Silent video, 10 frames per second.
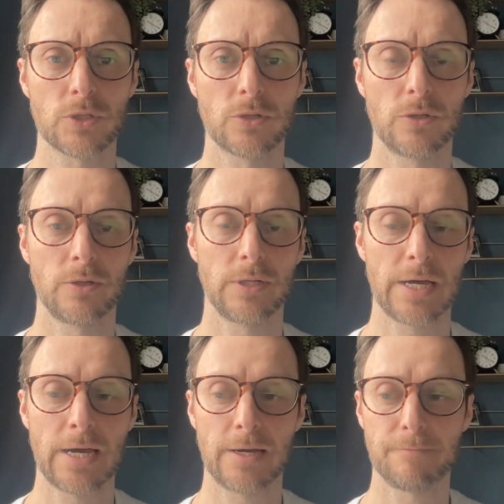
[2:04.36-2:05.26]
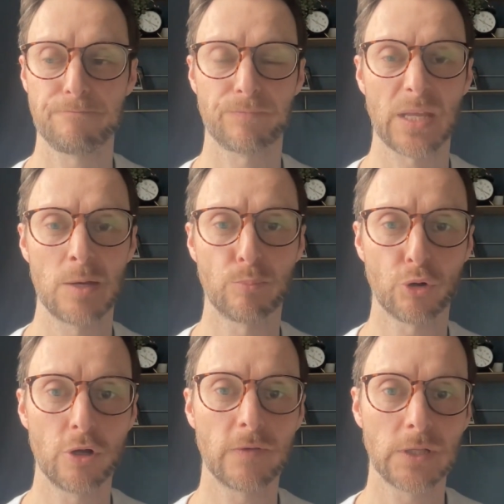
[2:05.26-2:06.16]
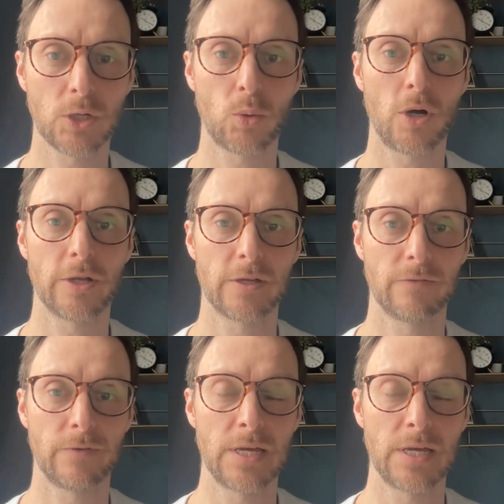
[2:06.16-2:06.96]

to improving the quality of